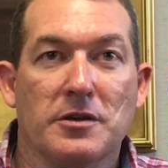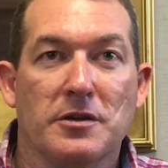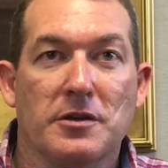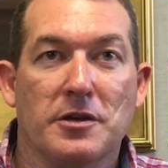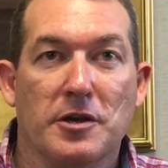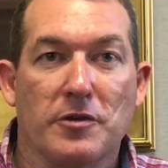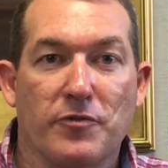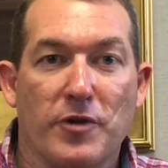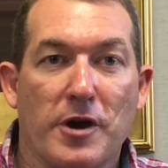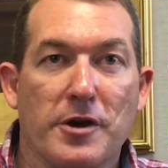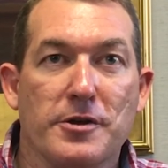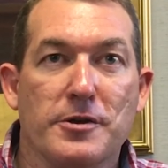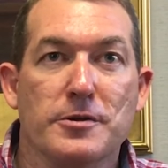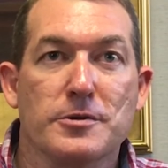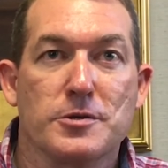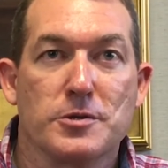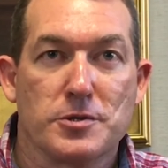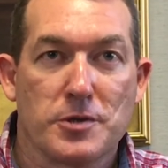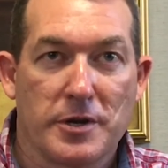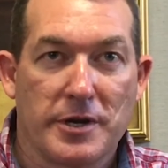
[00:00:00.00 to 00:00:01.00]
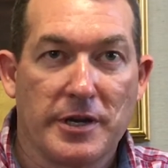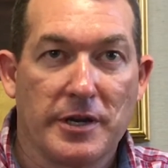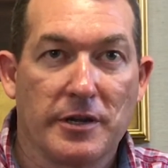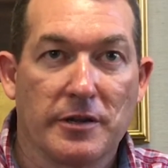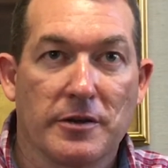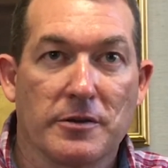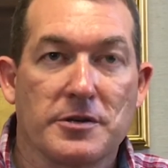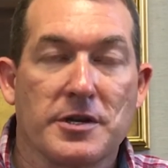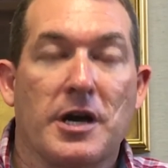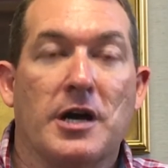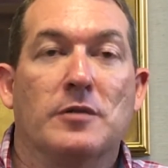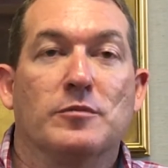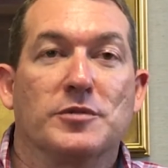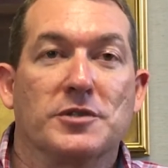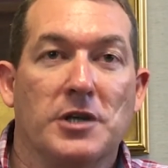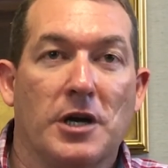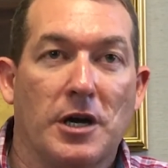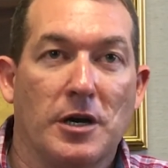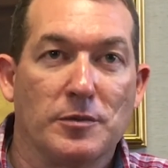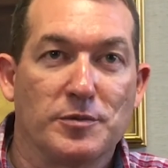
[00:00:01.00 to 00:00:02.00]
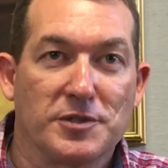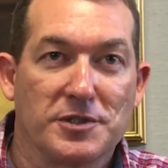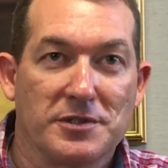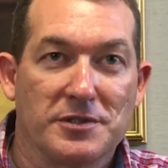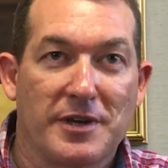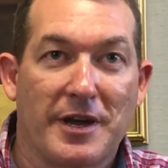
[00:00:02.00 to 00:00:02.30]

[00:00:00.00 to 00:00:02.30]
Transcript: if our users are hitting their time stops,